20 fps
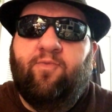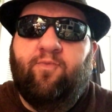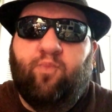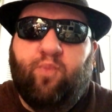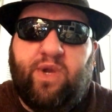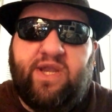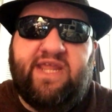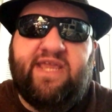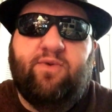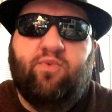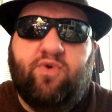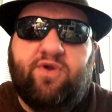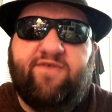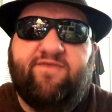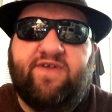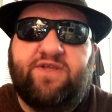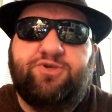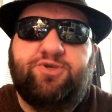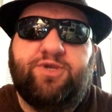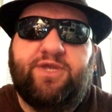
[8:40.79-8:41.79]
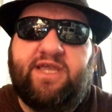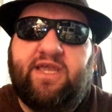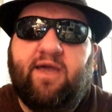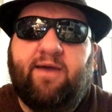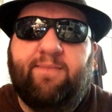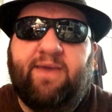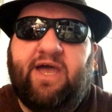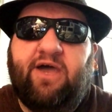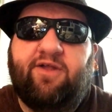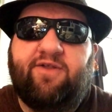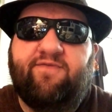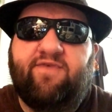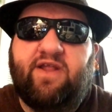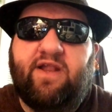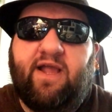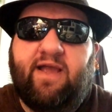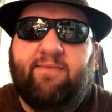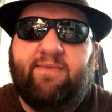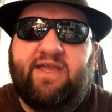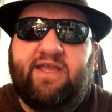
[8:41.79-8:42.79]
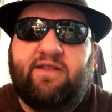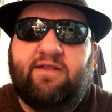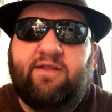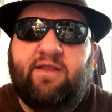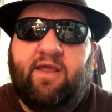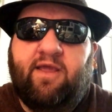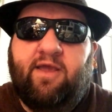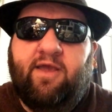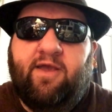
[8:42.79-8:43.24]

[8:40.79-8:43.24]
when he would eventually come out of it. I mean,